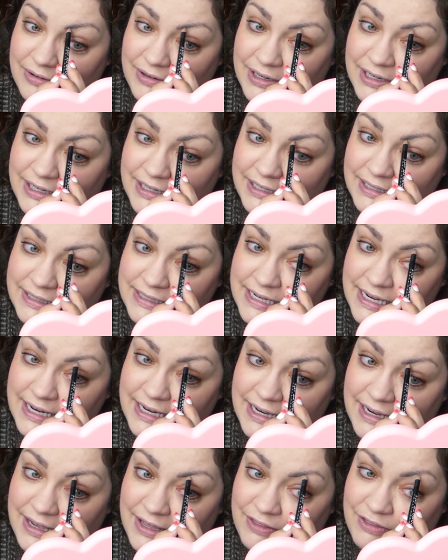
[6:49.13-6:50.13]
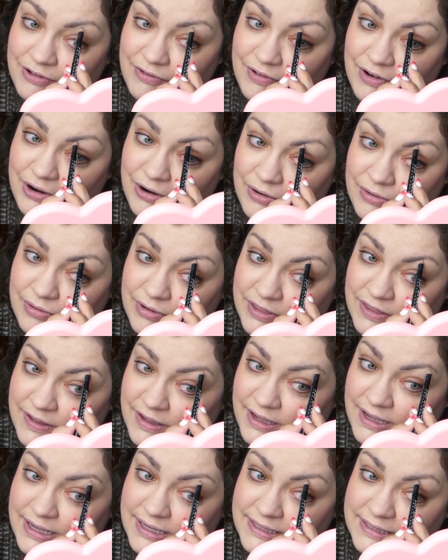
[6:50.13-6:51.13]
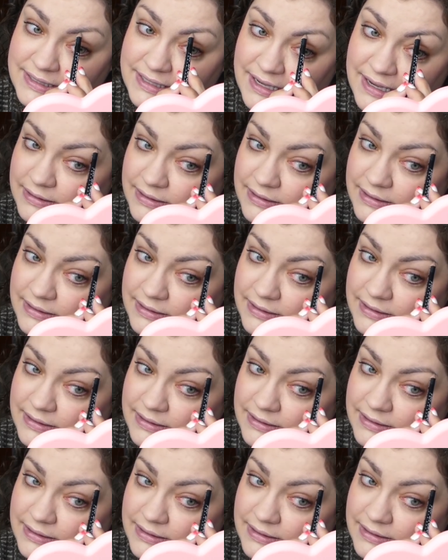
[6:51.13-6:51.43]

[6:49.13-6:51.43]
We're gonna take you on the road with us,